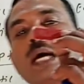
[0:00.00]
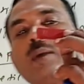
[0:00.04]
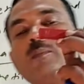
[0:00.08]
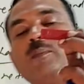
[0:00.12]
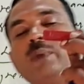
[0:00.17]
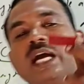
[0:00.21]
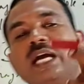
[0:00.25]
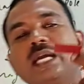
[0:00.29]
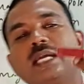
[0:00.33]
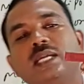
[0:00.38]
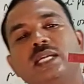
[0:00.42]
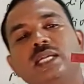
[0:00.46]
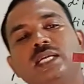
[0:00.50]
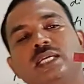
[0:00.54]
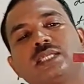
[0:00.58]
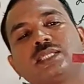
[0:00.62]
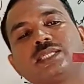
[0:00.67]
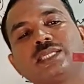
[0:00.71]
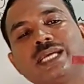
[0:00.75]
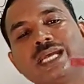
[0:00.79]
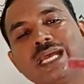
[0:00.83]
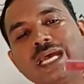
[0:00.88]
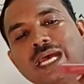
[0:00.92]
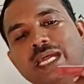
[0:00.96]

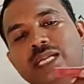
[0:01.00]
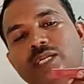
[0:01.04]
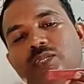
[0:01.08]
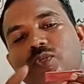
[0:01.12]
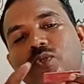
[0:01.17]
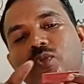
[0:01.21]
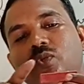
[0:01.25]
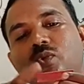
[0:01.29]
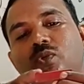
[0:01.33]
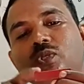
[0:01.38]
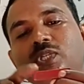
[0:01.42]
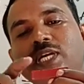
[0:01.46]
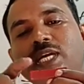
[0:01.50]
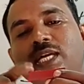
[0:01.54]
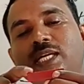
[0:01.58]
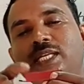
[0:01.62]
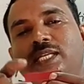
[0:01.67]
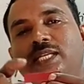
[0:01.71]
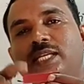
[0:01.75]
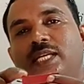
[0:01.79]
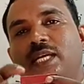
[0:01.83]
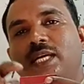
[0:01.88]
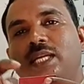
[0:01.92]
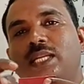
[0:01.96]
magnets, and you know
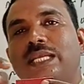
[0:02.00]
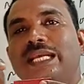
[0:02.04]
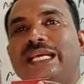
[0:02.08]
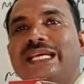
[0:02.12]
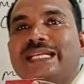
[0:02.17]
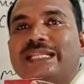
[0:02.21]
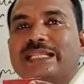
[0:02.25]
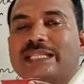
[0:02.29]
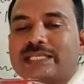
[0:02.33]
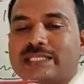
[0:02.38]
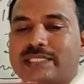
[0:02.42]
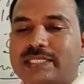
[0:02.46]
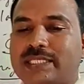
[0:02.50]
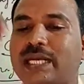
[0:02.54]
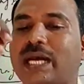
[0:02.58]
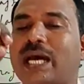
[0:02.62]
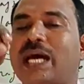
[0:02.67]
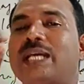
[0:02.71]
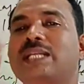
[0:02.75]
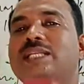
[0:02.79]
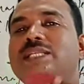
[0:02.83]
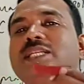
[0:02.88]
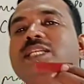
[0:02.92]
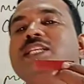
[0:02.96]
that here the
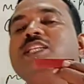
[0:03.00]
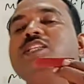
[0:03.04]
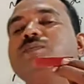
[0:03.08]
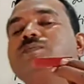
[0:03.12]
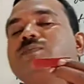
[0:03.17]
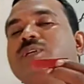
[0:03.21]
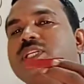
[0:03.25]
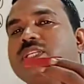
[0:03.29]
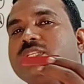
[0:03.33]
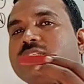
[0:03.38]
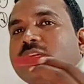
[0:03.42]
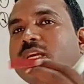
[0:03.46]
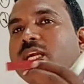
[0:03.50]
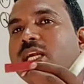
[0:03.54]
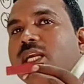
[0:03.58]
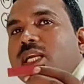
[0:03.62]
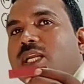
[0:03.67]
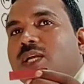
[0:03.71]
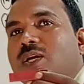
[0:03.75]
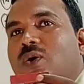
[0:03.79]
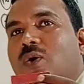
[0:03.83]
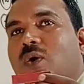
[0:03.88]
charge is percent.